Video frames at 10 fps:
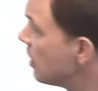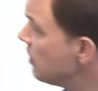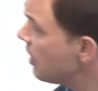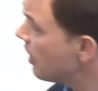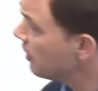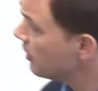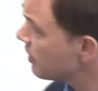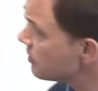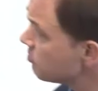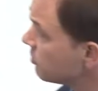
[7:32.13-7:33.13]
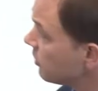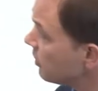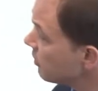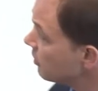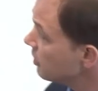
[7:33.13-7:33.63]
And they analyze
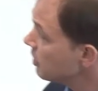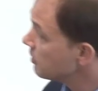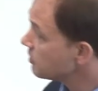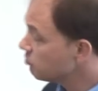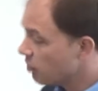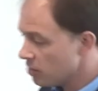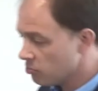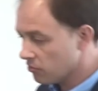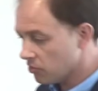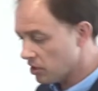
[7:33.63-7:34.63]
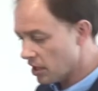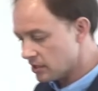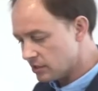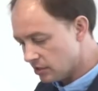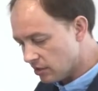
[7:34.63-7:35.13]
within this paper very
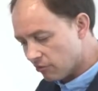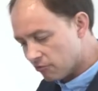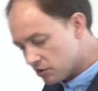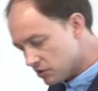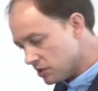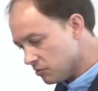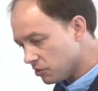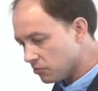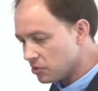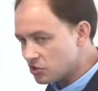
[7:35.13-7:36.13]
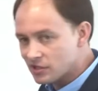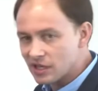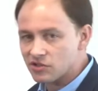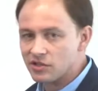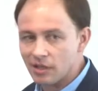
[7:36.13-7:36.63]
nicely the efficiency with which
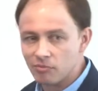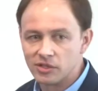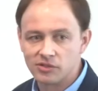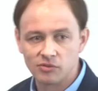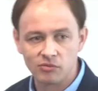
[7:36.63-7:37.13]
such numbers